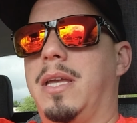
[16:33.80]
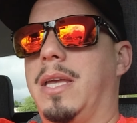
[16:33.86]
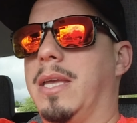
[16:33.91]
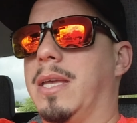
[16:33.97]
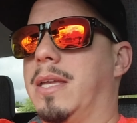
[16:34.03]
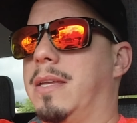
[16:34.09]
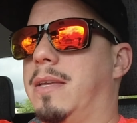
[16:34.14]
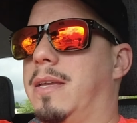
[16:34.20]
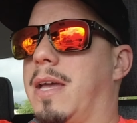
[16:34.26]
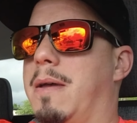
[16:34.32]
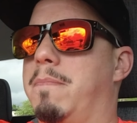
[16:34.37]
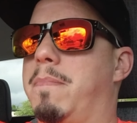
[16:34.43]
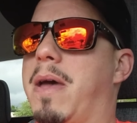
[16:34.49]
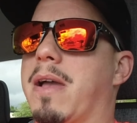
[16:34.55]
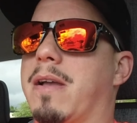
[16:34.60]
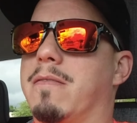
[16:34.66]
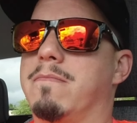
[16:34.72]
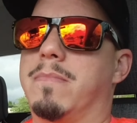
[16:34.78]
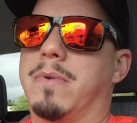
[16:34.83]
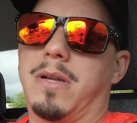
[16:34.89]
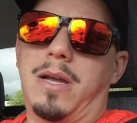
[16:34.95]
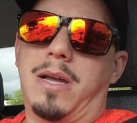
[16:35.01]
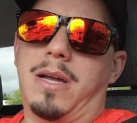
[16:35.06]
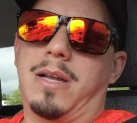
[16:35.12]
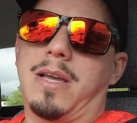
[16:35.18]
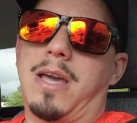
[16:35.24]
a cat-back, um,
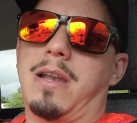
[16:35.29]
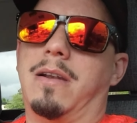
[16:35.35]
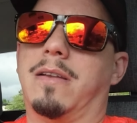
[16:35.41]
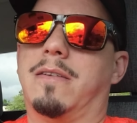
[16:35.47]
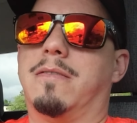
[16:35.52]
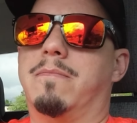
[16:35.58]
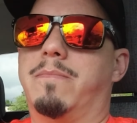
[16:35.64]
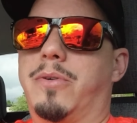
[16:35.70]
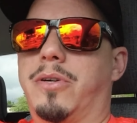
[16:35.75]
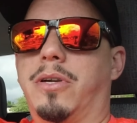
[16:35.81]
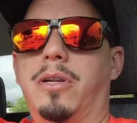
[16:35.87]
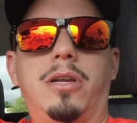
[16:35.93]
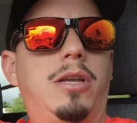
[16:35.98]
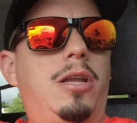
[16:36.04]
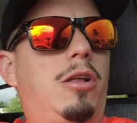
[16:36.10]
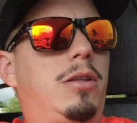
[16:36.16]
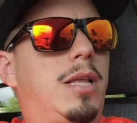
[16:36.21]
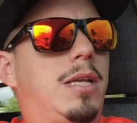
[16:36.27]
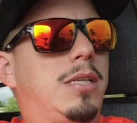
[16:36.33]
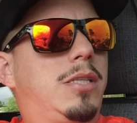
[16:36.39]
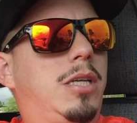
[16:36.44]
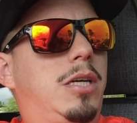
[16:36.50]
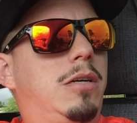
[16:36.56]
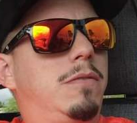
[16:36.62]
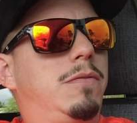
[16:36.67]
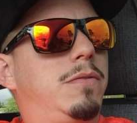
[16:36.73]
uh, catalytic converter and all that
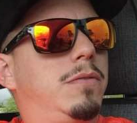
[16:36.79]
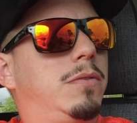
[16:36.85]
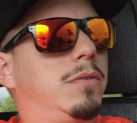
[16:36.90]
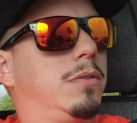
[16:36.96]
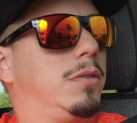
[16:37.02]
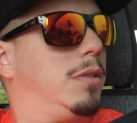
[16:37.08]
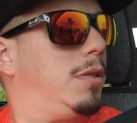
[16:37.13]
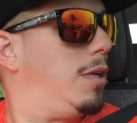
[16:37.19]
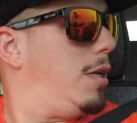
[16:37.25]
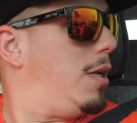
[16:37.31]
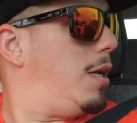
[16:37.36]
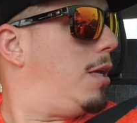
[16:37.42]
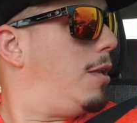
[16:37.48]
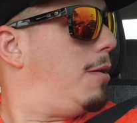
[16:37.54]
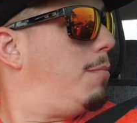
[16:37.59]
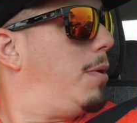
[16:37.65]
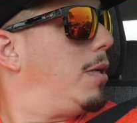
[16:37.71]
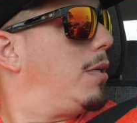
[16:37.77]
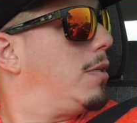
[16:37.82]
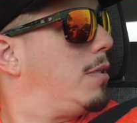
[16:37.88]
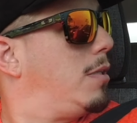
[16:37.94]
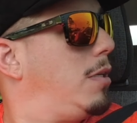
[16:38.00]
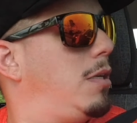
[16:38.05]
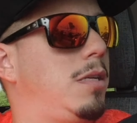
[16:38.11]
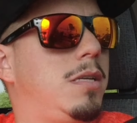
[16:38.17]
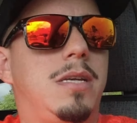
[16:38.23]
stuff. And it makes
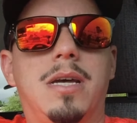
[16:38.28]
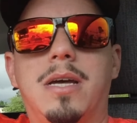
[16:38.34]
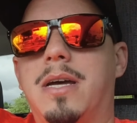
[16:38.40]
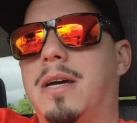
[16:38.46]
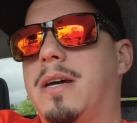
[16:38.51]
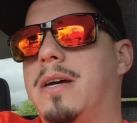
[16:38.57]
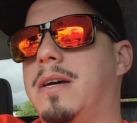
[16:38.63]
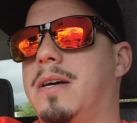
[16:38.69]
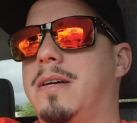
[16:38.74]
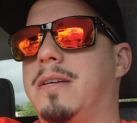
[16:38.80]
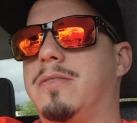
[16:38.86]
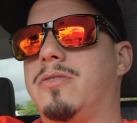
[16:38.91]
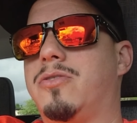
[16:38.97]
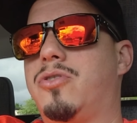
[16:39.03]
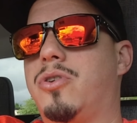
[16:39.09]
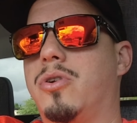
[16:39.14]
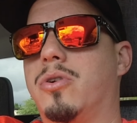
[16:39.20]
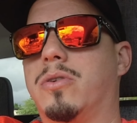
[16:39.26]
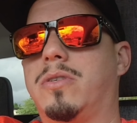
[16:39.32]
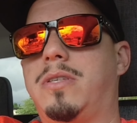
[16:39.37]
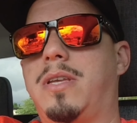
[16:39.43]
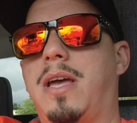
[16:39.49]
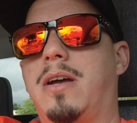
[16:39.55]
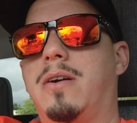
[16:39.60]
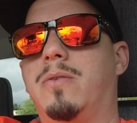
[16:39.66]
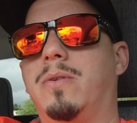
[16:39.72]
the uh, truck
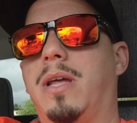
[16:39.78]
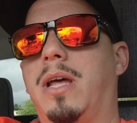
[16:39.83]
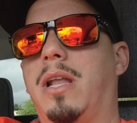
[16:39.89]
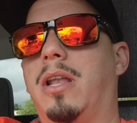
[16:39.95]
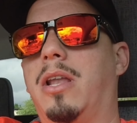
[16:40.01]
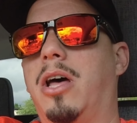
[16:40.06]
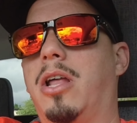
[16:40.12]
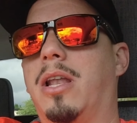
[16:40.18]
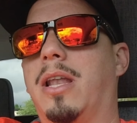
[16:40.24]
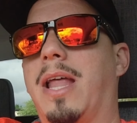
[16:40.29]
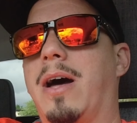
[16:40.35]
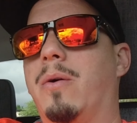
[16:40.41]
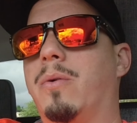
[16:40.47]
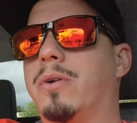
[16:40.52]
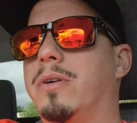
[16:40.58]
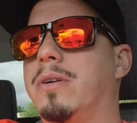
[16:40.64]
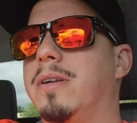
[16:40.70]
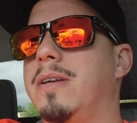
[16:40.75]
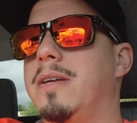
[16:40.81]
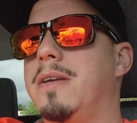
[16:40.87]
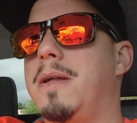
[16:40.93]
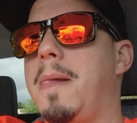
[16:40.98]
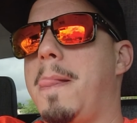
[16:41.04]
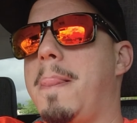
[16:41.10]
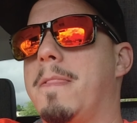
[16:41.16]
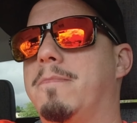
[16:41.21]
sound a lot louder.
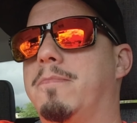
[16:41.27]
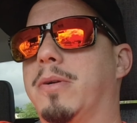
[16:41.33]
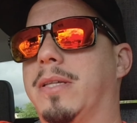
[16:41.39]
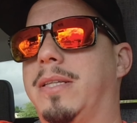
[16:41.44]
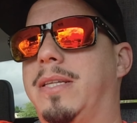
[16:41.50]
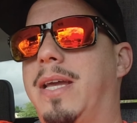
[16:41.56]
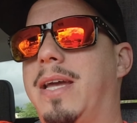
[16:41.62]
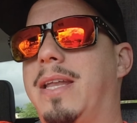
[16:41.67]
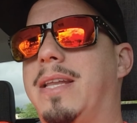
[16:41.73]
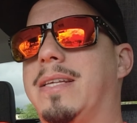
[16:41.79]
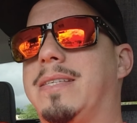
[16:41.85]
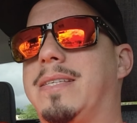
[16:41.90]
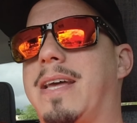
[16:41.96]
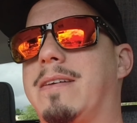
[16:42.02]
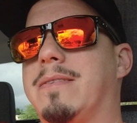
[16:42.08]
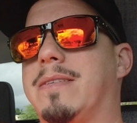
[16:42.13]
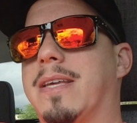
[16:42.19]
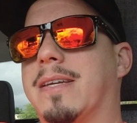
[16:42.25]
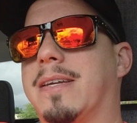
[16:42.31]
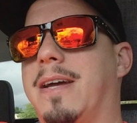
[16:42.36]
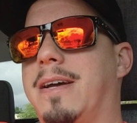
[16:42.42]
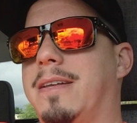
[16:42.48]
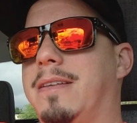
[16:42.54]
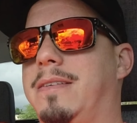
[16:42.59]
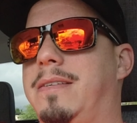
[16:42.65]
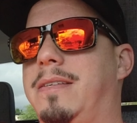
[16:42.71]
But then it sounds like
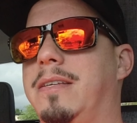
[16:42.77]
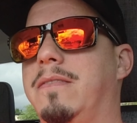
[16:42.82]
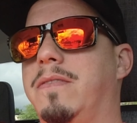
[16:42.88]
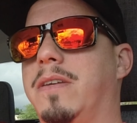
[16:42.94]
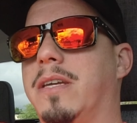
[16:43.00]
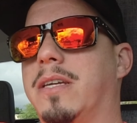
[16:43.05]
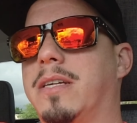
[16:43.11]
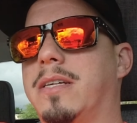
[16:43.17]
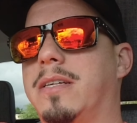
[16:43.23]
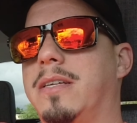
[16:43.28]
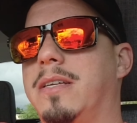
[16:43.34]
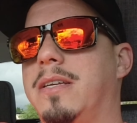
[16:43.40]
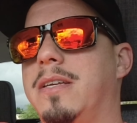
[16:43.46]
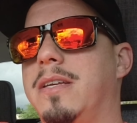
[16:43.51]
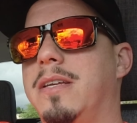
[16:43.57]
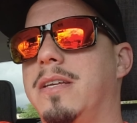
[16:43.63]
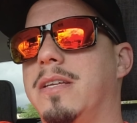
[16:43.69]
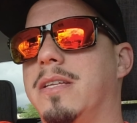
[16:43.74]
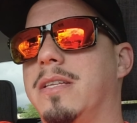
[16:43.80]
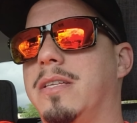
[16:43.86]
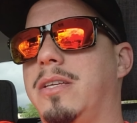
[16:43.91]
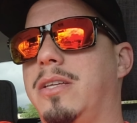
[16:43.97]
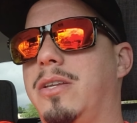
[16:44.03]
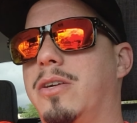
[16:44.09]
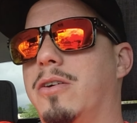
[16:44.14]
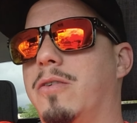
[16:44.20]
a Civic,
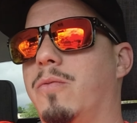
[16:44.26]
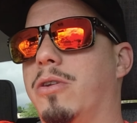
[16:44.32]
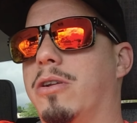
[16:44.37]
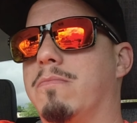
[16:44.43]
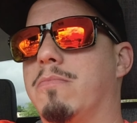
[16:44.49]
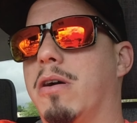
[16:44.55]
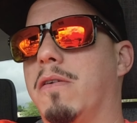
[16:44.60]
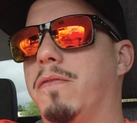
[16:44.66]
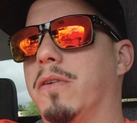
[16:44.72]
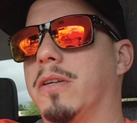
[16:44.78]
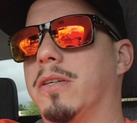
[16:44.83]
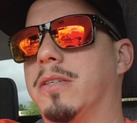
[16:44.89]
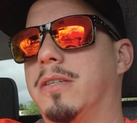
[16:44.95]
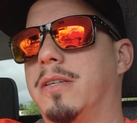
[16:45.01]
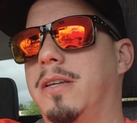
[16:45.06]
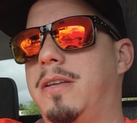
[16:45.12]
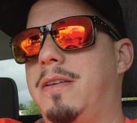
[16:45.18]
you know, with a muffler.